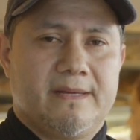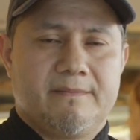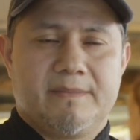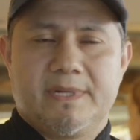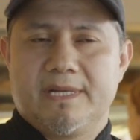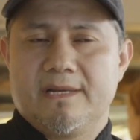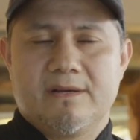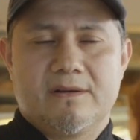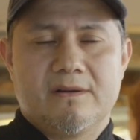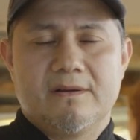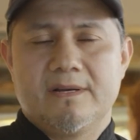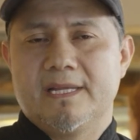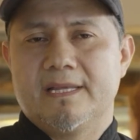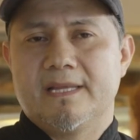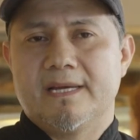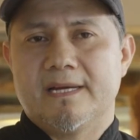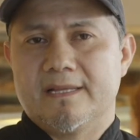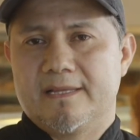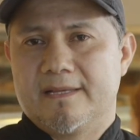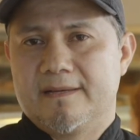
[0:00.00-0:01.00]
But not only
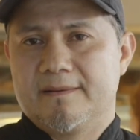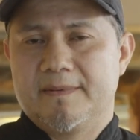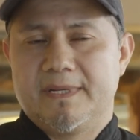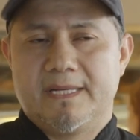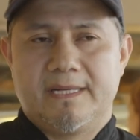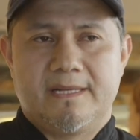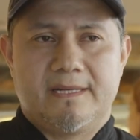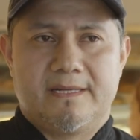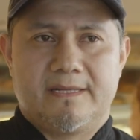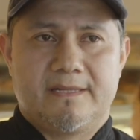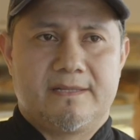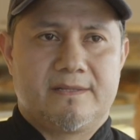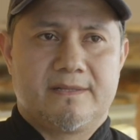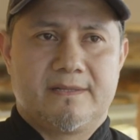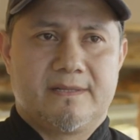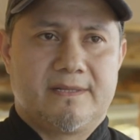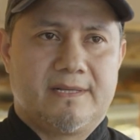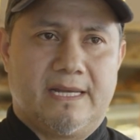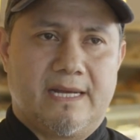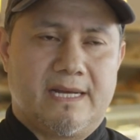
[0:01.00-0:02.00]
that, I mean,
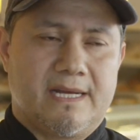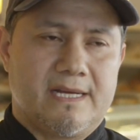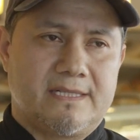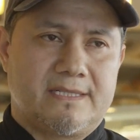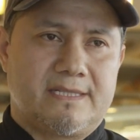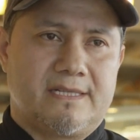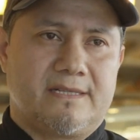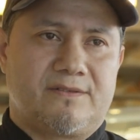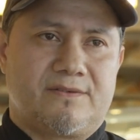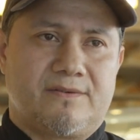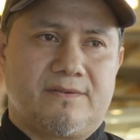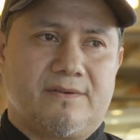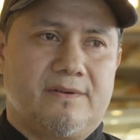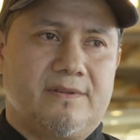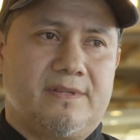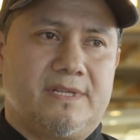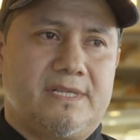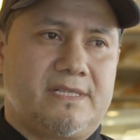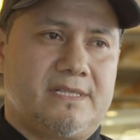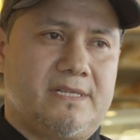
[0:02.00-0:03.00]
like I said, through
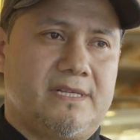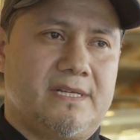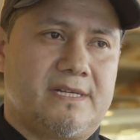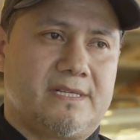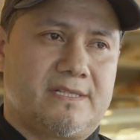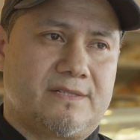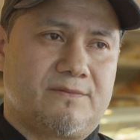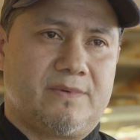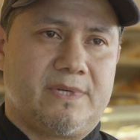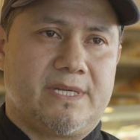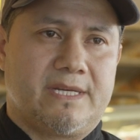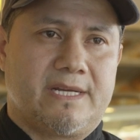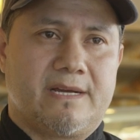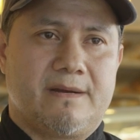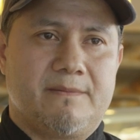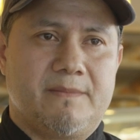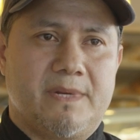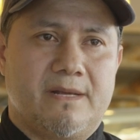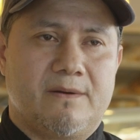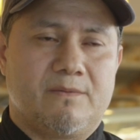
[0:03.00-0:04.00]
all these years, we
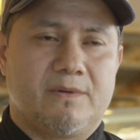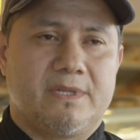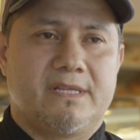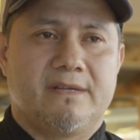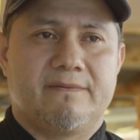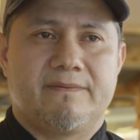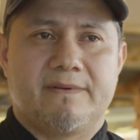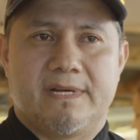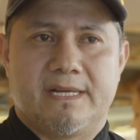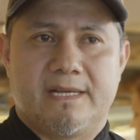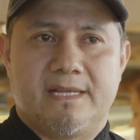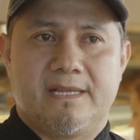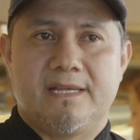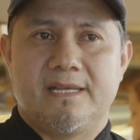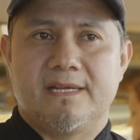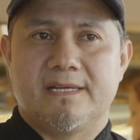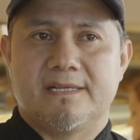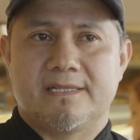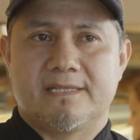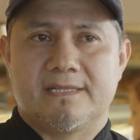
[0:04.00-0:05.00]
coming up with different
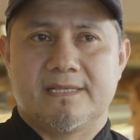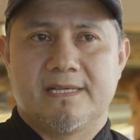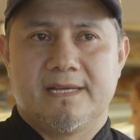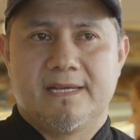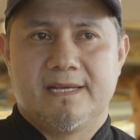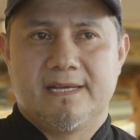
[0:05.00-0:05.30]
ideas,